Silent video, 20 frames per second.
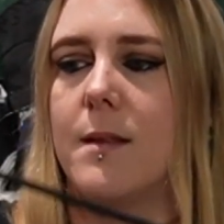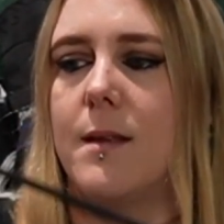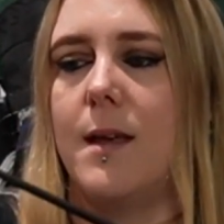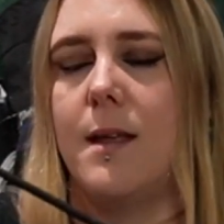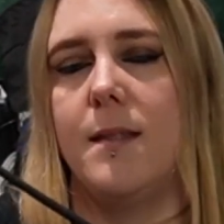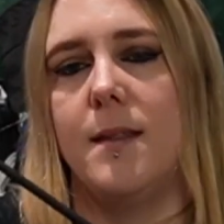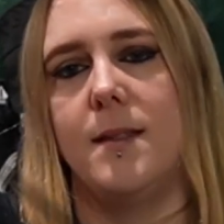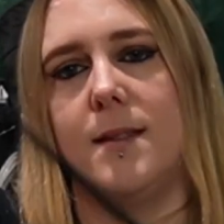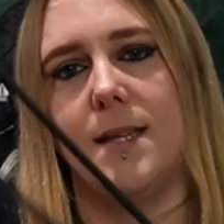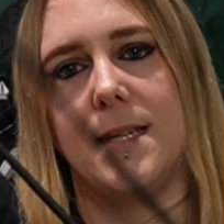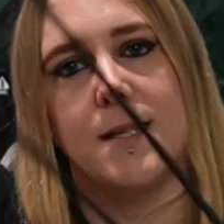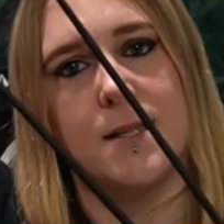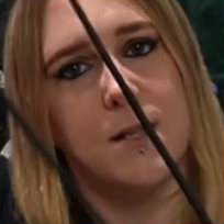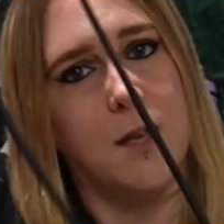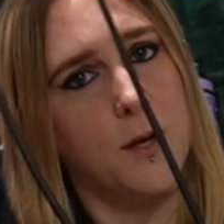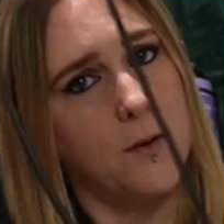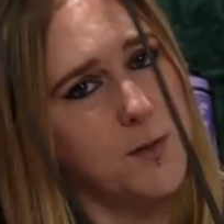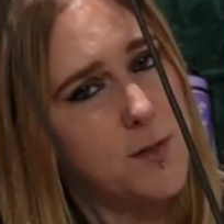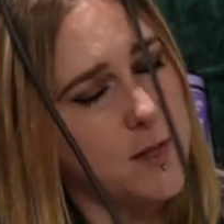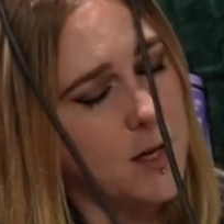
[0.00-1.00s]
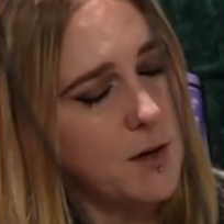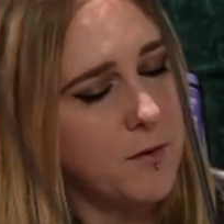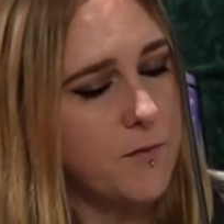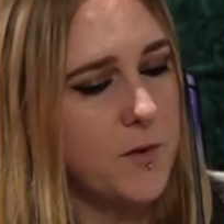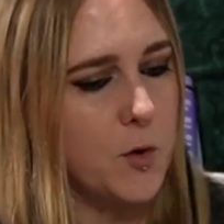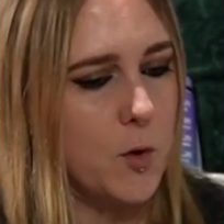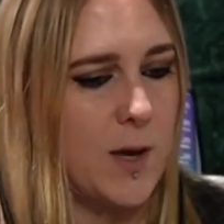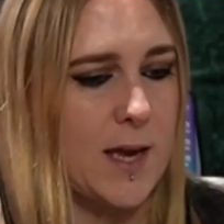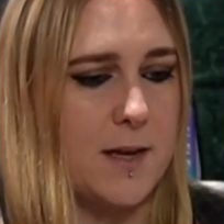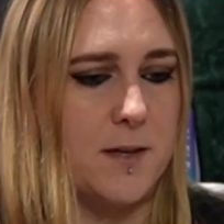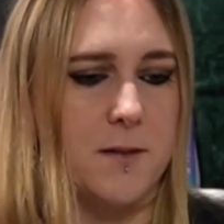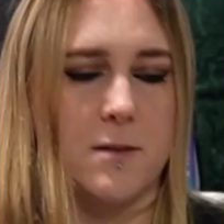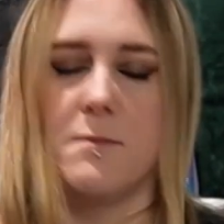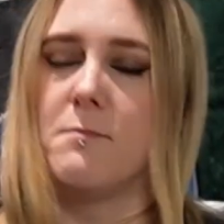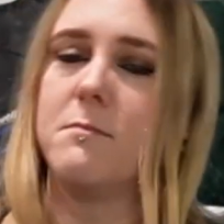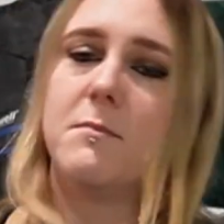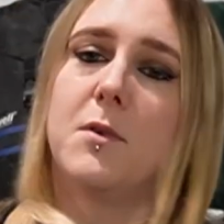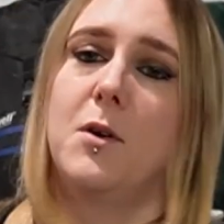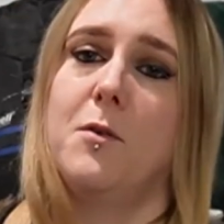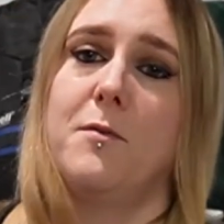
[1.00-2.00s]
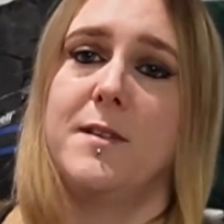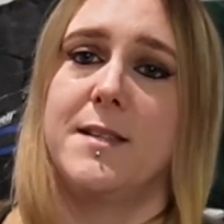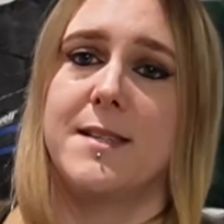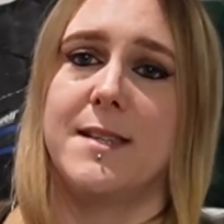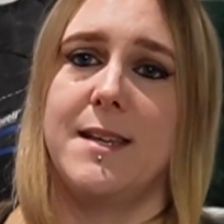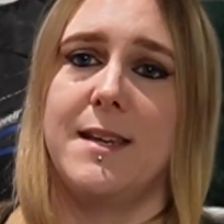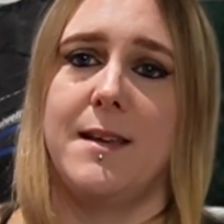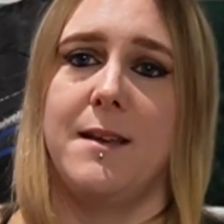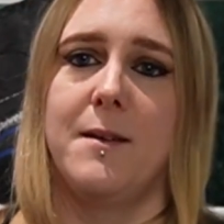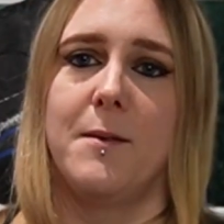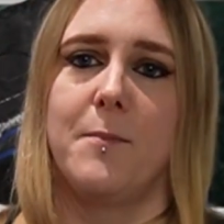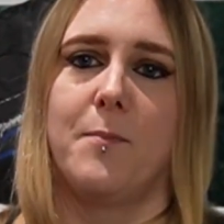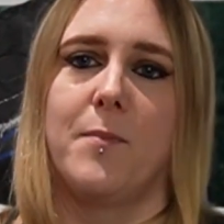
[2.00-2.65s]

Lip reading: And then this goes over your head, obviously.